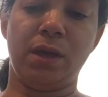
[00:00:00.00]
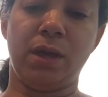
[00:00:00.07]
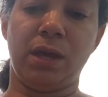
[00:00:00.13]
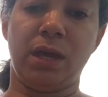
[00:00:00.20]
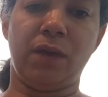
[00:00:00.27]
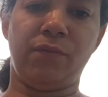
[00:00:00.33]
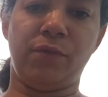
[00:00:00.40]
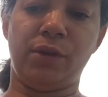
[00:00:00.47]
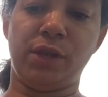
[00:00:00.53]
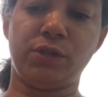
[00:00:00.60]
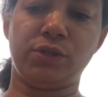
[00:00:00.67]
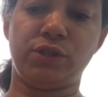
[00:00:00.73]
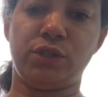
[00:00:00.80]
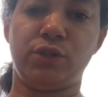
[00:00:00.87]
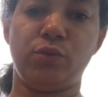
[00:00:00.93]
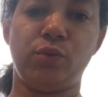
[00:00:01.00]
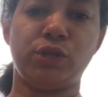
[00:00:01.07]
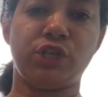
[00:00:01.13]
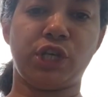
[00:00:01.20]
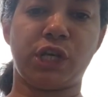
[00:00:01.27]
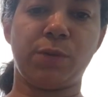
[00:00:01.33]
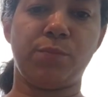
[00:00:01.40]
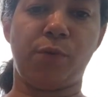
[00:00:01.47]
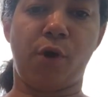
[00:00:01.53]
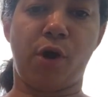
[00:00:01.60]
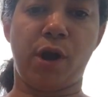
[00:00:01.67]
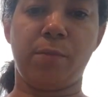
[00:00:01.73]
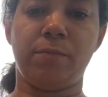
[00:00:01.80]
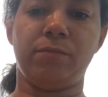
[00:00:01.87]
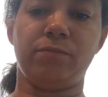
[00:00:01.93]
if you need to do a chicken
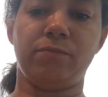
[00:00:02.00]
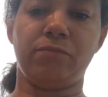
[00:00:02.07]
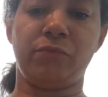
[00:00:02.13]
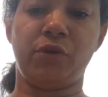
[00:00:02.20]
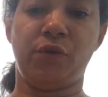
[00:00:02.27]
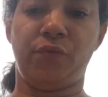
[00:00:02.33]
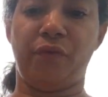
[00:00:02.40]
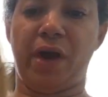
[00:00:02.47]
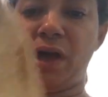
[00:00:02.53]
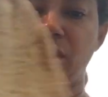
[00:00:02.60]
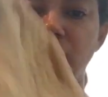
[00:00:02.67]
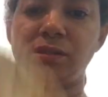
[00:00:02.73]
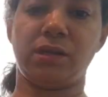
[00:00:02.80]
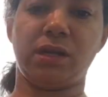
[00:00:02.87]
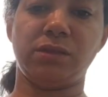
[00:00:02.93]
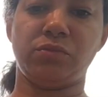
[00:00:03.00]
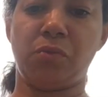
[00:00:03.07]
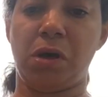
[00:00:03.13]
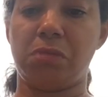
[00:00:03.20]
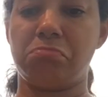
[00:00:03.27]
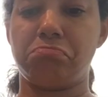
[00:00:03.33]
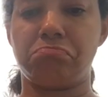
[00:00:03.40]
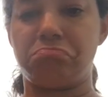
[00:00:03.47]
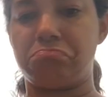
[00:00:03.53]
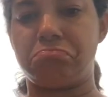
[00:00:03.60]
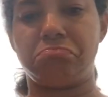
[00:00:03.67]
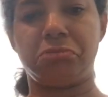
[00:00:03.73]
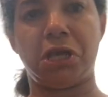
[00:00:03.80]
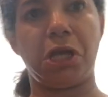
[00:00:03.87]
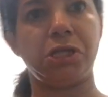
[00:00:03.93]
parm real fast, guess what?
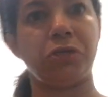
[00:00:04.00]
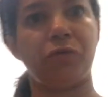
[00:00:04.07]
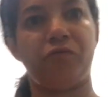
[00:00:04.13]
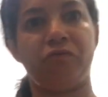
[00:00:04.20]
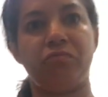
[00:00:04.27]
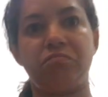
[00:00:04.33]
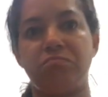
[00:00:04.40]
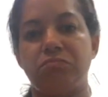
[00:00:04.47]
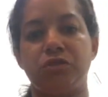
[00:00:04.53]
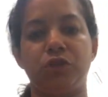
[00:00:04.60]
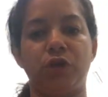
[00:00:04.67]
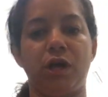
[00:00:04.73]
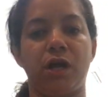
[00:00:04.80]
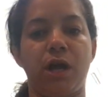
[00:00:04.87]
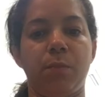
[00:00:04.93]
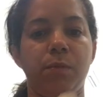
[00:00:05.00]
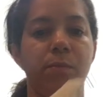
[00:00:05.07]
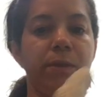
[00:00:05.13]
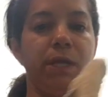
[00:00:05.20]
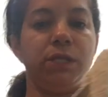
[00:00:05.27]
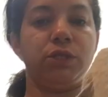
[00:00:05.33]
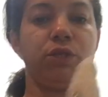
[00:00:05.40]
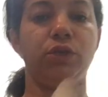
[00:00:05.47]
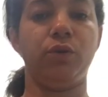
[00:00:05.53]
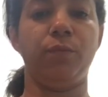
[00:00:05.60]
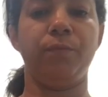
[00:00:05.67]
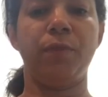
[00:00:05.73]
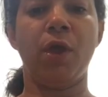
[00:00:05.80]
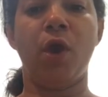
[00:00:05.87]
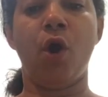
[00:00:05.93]
It takes you a couple minutes to do.
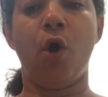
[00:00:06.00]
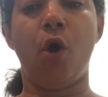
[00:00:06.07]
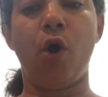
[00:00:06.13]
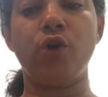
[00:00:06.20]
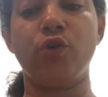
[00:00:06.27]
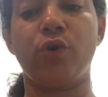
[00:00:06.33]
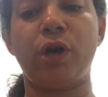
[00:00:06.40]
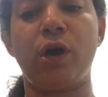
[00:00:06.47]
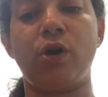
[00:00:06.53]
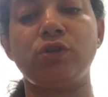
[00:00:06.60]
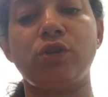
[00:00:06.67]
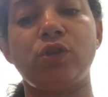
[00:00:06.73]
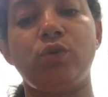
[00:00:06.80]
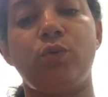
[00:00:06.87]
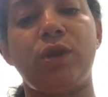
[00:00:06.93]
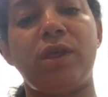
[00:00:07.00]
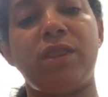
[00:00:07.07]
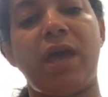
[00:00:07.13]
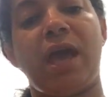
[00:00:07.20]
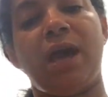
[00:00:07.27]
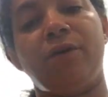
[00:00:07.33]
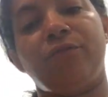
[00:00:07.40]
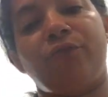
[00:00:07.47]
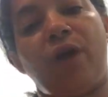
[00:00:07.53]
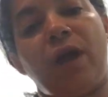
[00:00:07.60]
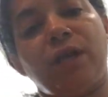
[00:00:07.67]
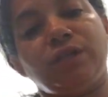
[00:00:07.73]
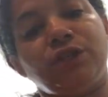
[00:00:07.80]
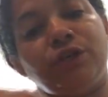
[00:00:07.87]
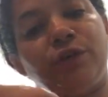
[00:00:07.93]
Or you can also do it in the air
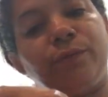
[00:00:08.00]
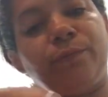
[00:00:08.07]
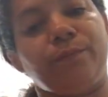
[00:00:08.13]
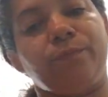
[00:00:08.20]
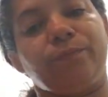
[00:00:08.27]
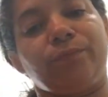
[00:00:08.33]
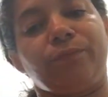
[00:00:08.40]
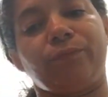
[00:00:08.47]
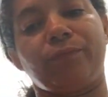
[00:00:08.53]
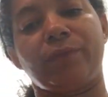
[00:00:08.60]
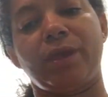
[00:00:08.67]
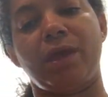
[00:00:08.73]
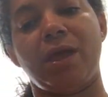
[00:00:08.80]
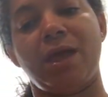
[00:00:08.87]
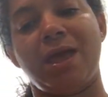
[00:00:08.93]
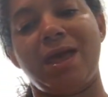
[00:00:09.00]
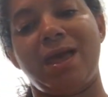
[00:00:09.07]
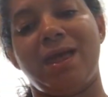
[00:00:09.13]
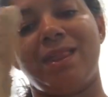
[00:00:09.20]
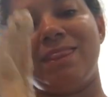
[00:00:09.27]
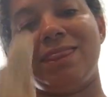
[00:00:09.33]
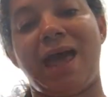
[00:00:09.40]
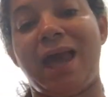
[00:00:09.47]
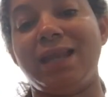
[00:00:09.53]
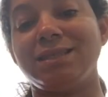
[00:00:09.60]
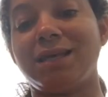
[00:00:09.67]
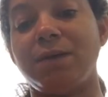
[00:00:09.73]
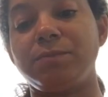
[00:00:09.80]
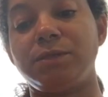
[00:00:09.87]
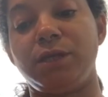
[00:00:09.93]
fryer too. That is
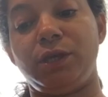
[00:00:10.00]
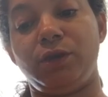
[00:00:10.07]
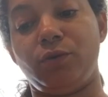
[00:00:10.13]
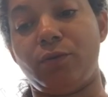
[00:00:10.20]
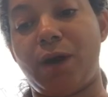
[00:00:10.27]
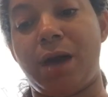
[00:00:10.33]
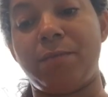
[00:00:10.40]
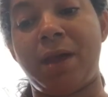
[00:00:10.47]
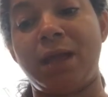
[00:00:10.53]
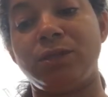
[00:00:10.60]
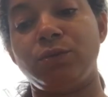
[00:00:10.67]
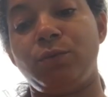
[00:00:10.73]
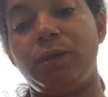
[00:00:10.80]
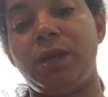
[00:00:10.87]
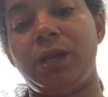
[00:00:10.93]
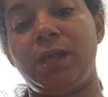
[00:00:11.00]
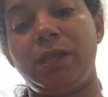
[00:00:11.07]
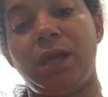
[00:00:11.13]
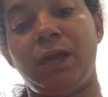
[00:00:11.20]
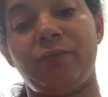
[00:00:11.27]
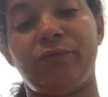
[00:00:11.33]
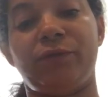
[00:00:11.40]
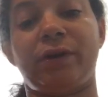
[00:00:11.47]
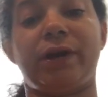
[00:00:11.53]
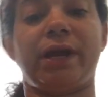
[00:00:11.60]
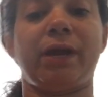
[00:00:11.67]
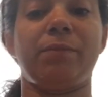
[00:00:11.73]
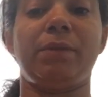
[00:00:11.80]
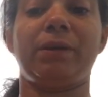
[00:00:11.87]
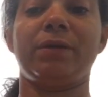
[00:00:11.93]
up to you. I'm not doing it in the air
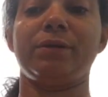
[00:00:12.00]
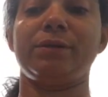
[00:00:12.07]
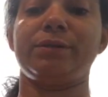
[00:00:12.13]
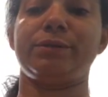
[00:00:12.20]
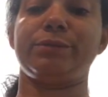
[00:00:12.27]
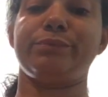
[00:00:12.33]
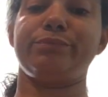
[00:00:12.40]
fryer because